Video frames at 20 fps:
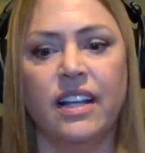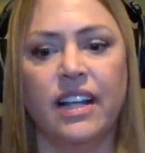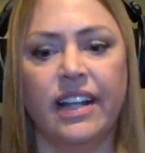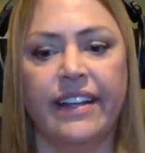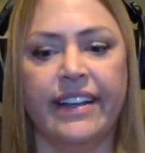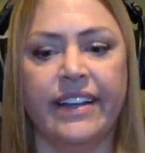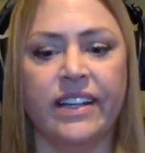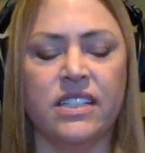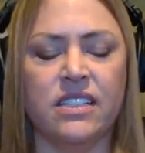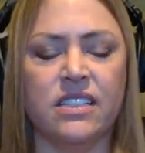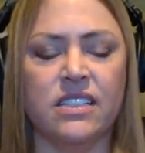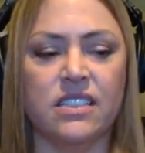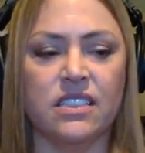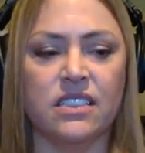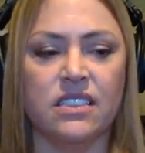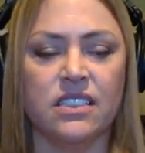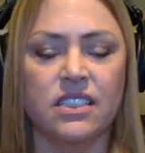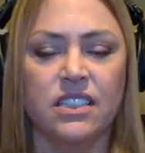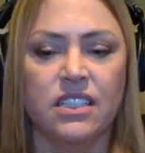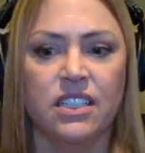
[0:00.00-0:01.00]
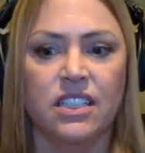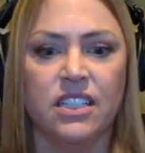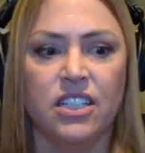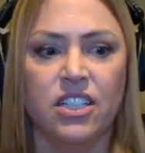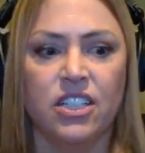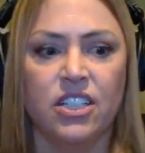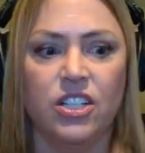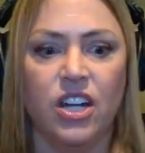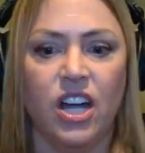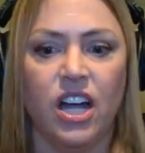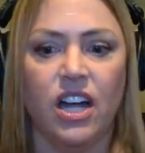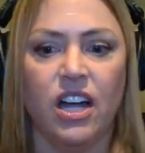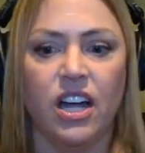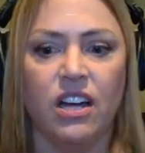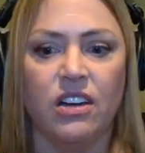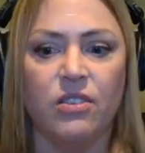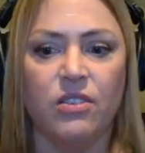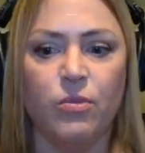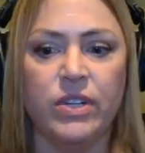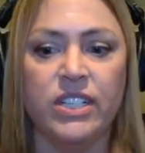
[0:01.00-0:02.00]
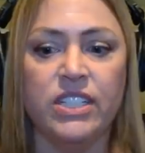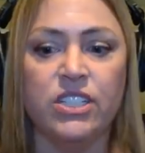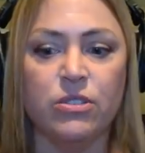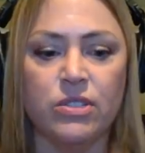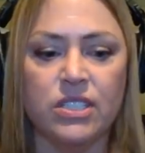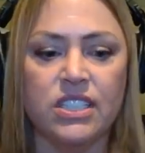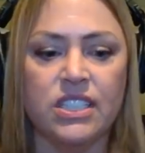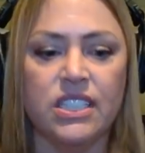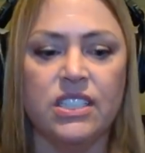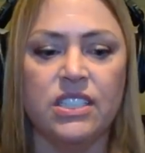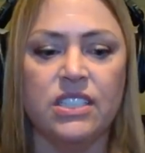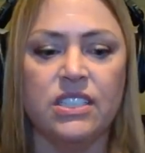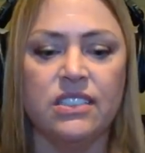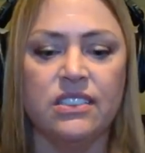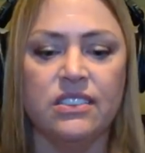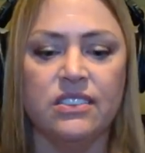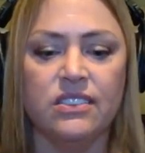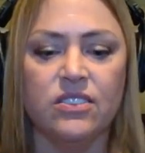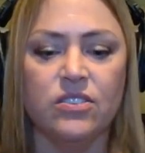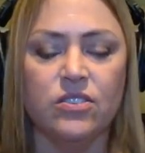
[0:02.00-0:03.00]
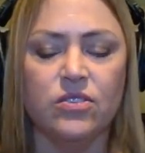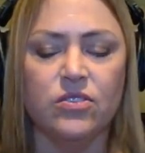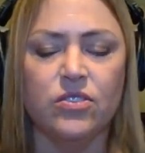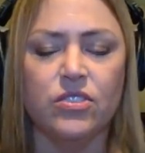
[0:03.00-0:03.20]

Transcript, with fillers: And uh, we do see